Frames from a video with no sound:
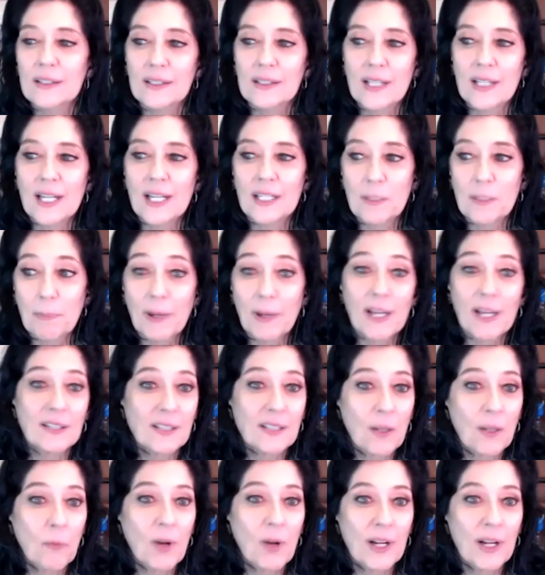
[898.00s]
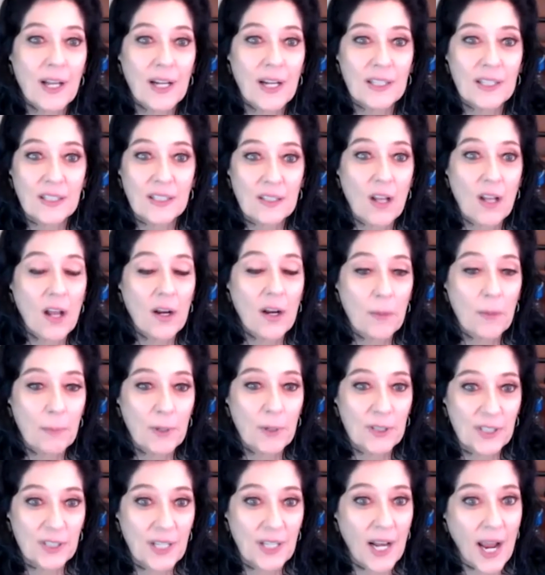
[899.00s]
it depends on what kind of sauna a
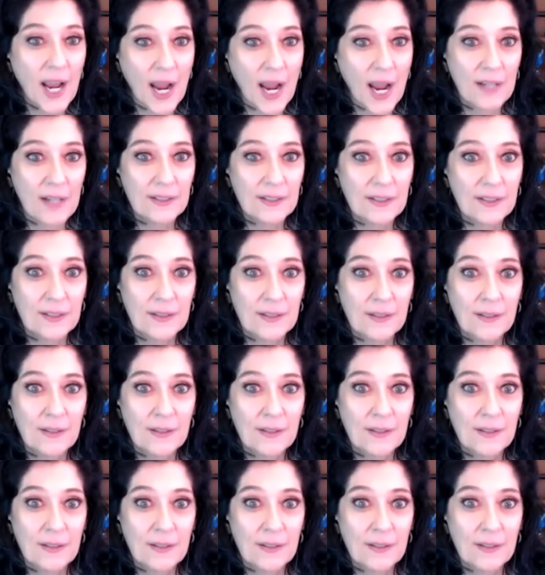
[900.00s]
person has.